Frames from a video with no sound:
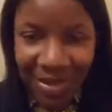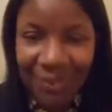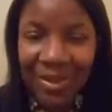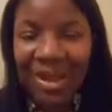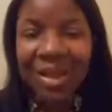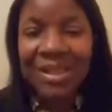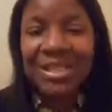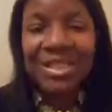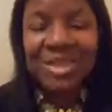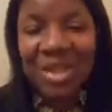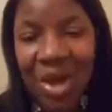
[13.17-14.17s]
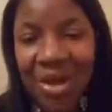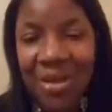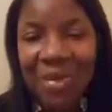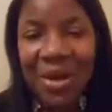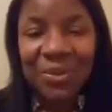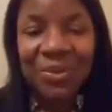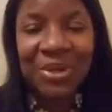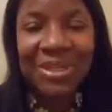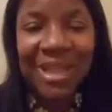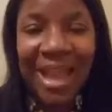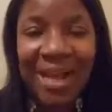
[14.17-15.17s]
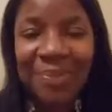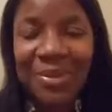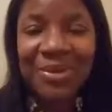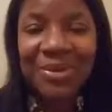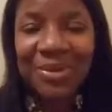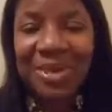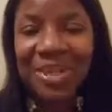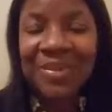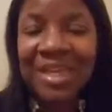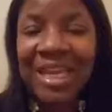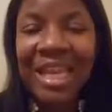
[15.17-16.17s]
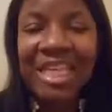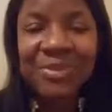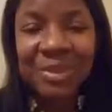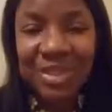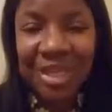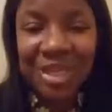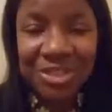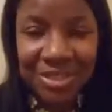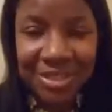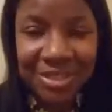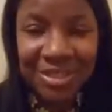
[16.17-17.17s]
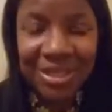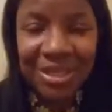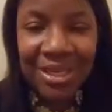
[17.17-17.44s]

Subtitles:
I'm not going to talk about what happened or give any explanations.